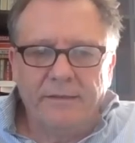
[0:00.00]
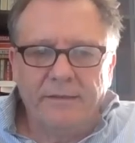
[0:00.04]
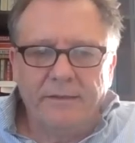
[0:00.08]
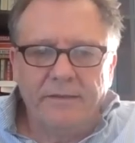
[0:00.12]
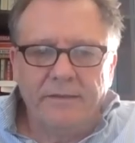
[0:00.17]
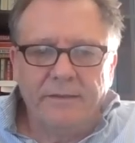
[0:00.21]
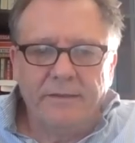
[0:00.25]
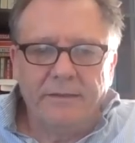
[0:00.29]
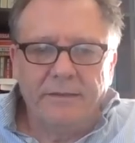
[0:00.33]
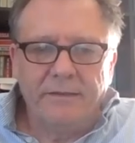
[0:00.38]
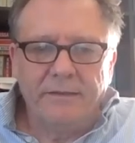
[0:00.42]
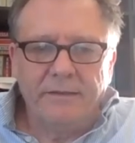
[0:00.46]

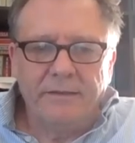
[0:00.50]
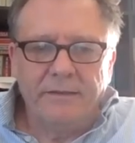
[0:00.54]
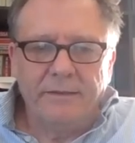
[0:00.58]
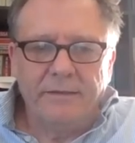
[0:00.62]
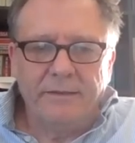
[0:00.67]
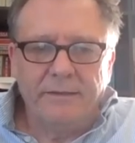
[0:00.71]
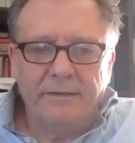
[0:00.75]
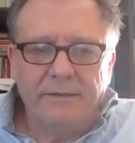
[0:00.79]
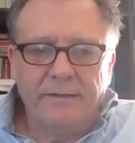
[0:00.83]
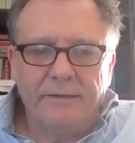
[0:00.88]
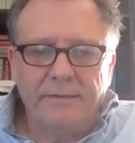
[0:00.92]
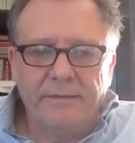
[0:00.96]

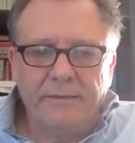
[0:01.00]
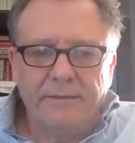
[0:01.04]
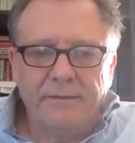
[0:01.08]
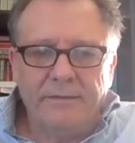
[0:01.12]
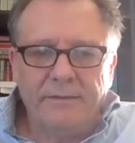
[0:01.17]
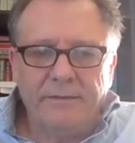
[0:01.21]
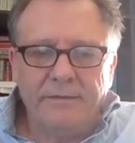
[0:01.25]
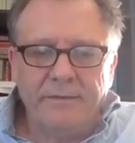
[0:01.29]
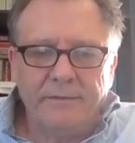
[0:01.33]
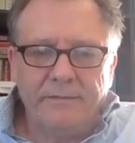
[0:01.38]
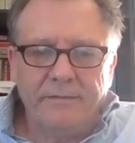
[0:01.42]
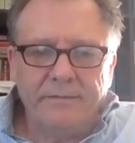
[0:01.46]

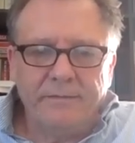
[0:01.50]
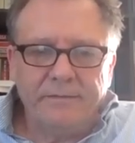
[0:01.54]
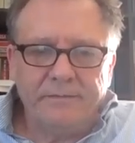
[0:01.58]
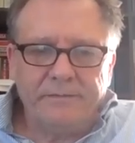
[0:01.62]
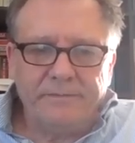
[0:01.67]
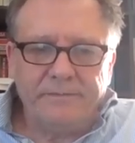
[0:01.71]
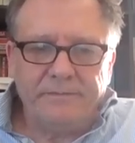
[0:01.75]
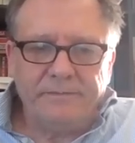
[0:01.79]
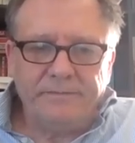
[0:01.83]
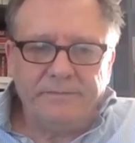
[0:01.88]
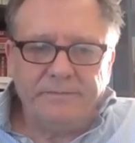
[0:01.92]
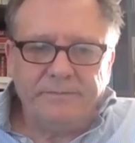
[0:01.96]

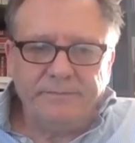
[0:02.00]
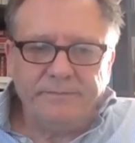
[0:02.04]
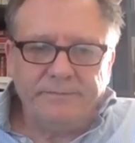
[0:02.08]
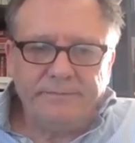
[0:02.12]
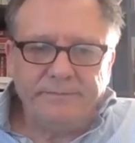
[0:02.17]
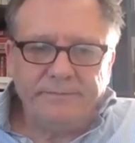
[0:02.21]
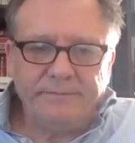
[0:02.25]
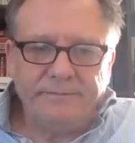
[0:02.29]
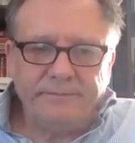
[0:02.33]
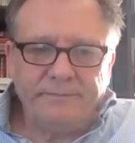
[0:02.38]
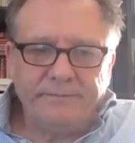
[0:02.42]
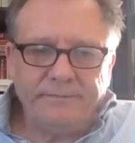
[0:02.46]

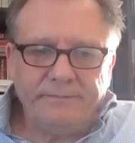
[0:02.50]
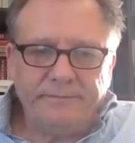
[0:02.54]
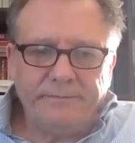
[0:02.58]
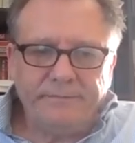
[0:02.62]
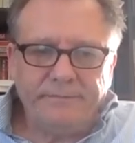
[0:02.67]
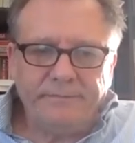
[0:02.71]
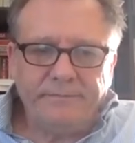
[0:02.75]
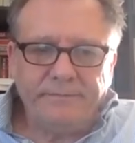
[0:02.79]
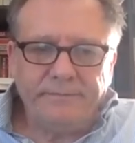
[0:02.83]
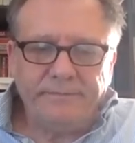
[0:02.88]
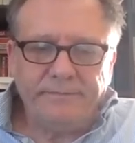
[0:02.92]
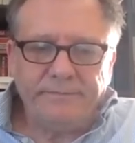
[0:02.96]

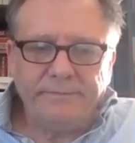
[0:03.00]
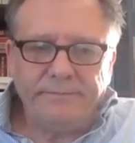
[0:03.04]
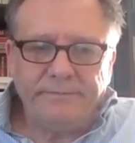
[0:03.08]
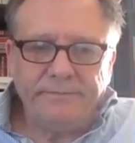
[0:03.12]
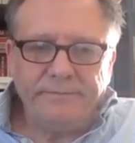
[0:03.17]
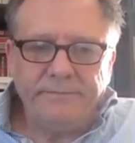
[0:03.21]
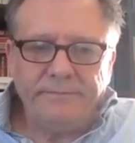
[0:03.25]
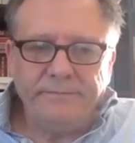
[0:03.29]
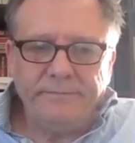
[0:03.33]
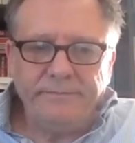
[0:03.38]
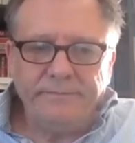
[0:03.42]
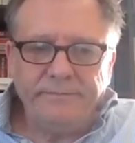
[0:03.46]

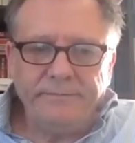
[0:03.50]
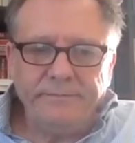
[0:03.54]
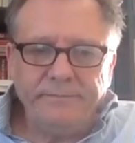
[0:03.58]
No words are spoken by the person on screen.